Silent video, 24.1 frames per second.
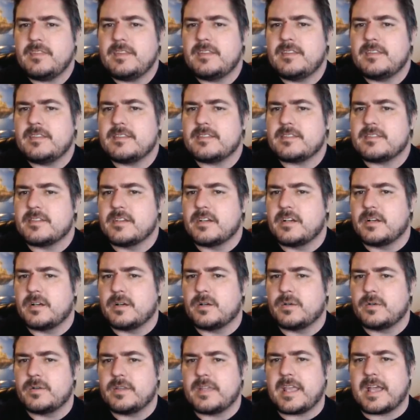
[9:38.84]

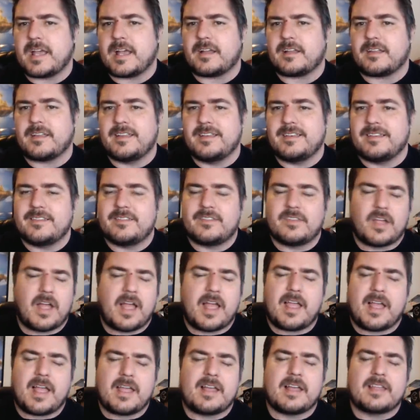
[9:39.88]
So yeah, so
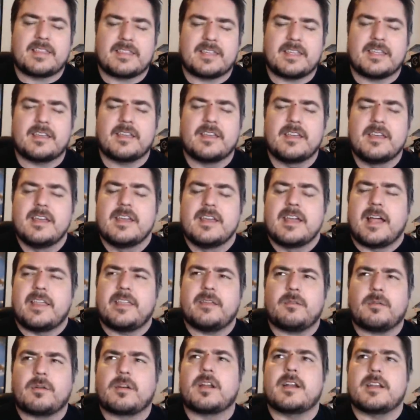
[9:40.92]
I think
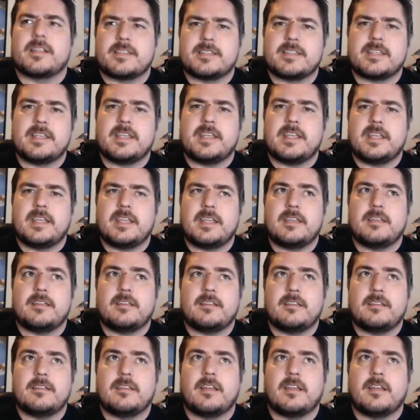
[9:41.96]
we're gonna see.